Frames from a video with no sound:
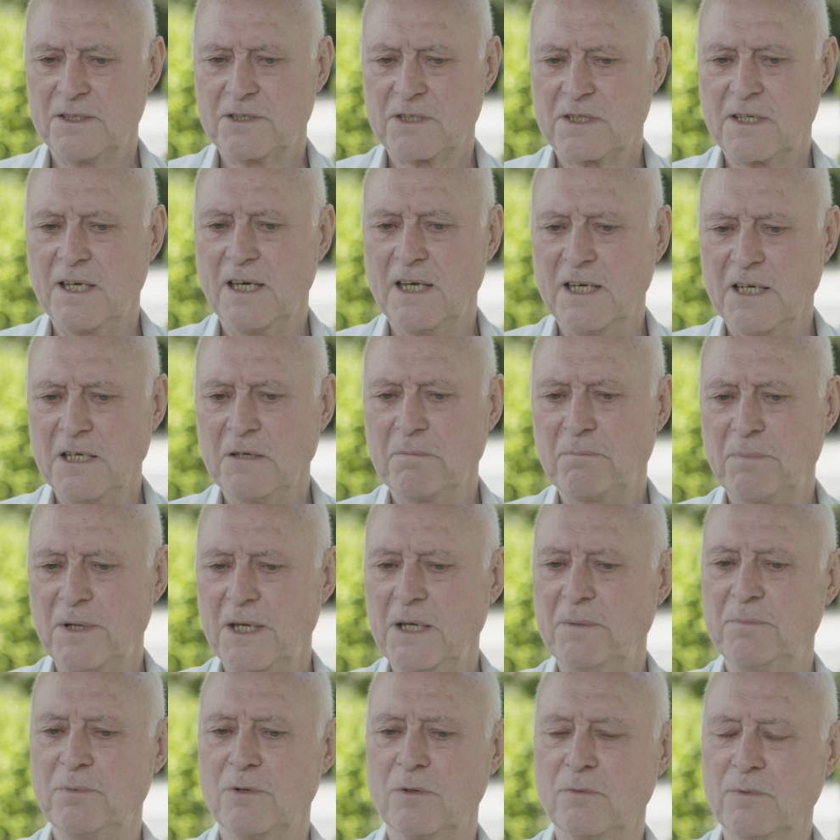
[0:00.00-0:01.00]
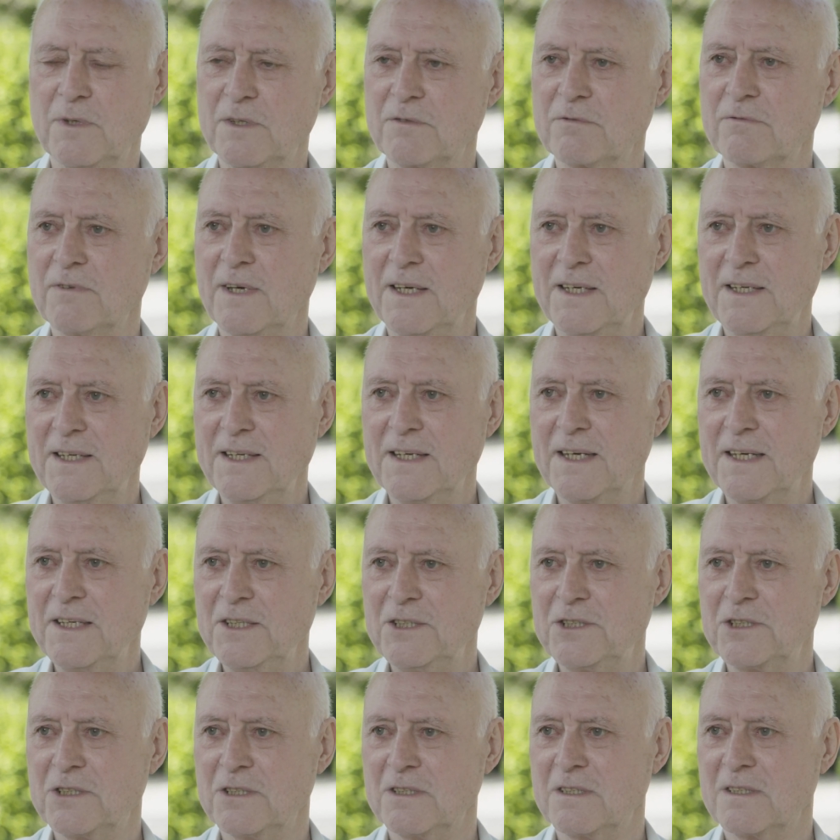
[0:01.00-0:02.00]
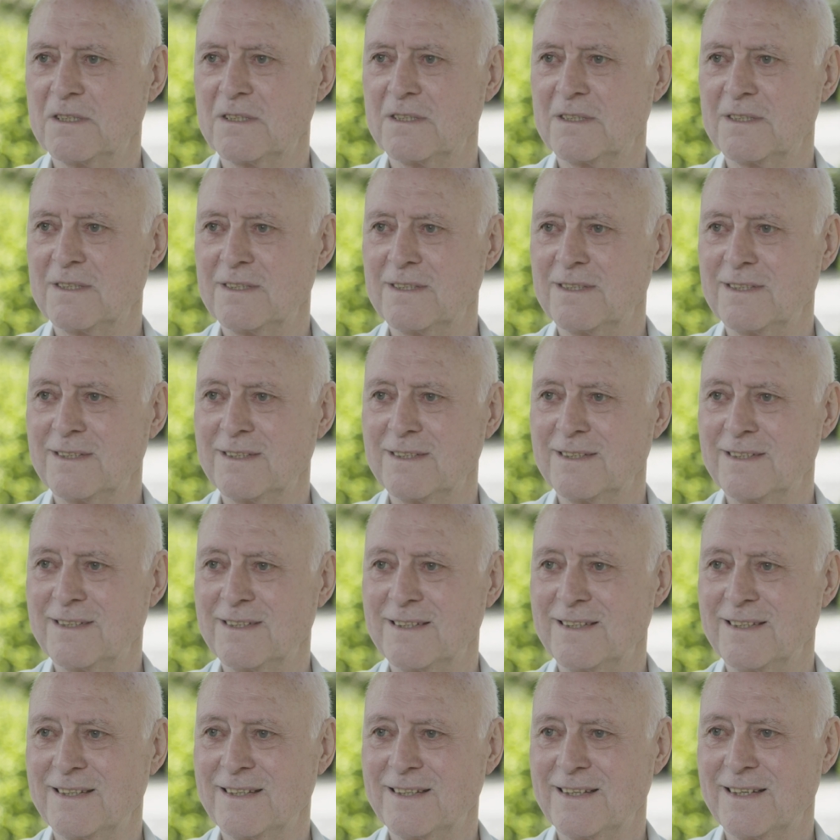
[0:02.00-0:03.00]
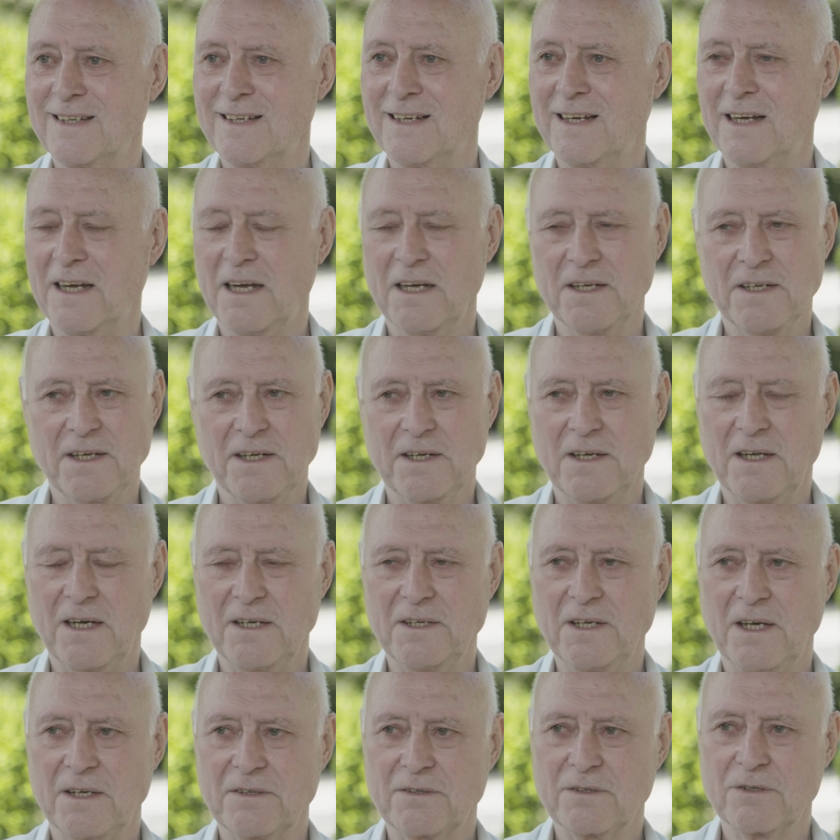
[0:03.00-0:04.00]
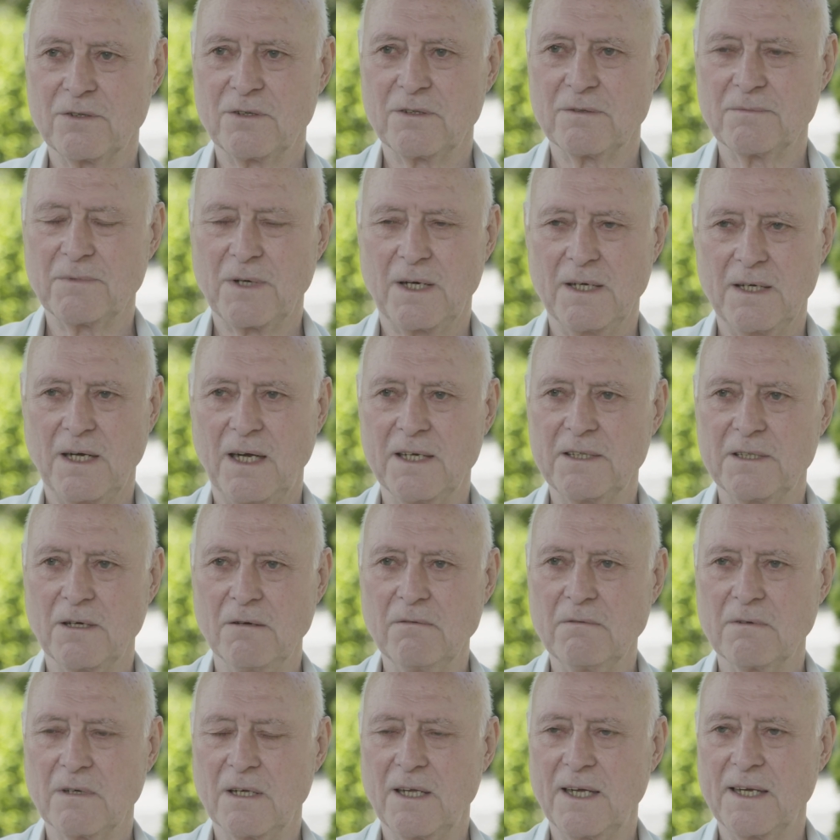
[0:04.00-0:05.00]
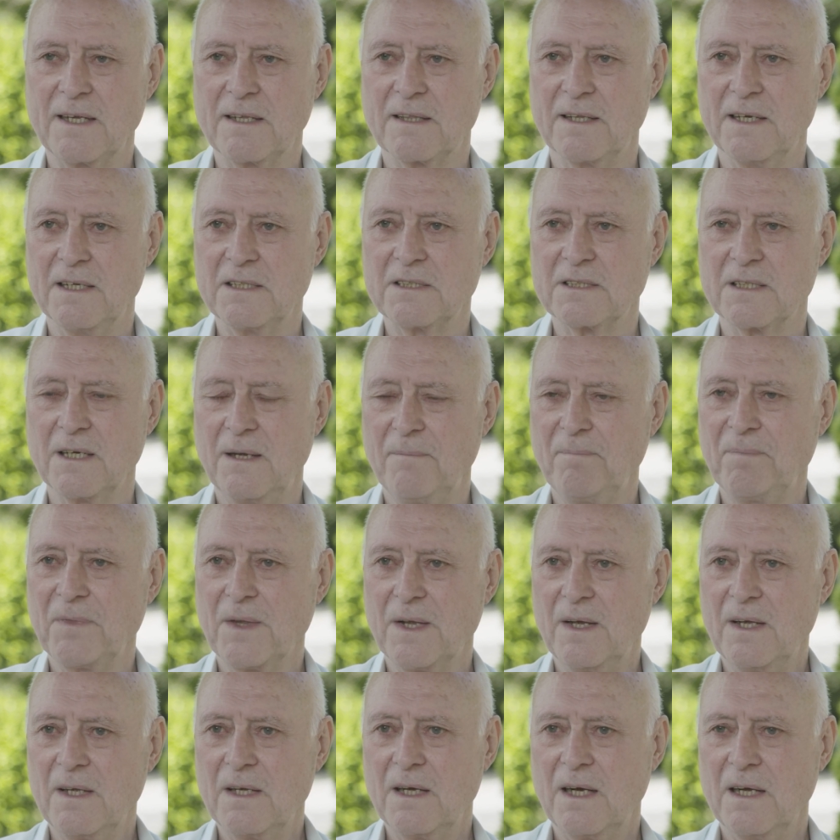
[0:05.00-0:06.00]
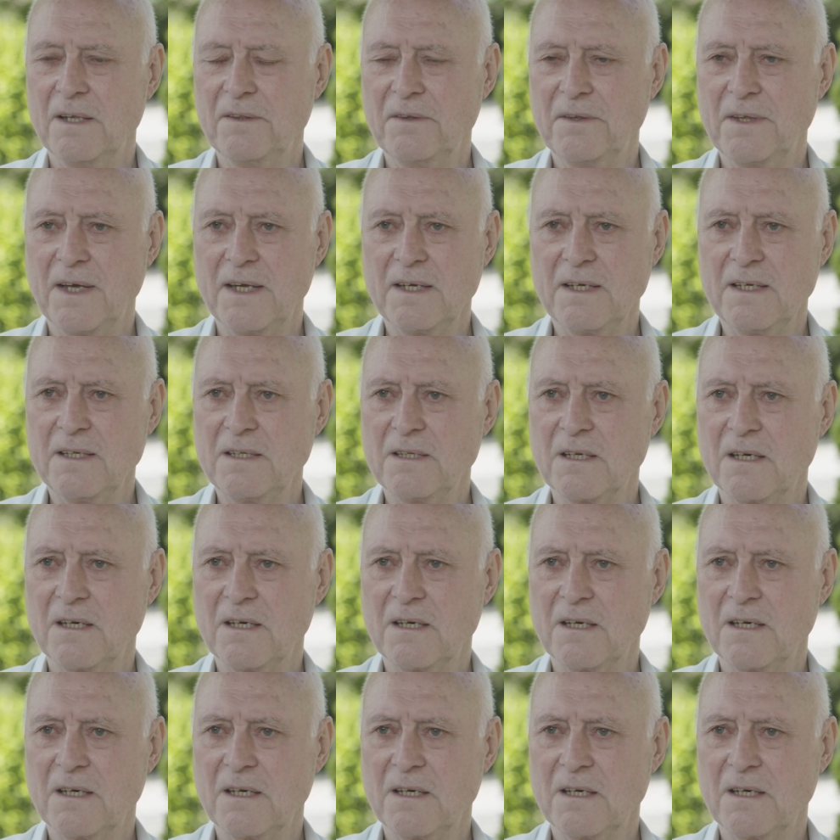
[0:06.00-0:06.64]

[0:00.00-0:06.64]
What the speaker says: killing people with radiation. And I thought, I don't like this. And then in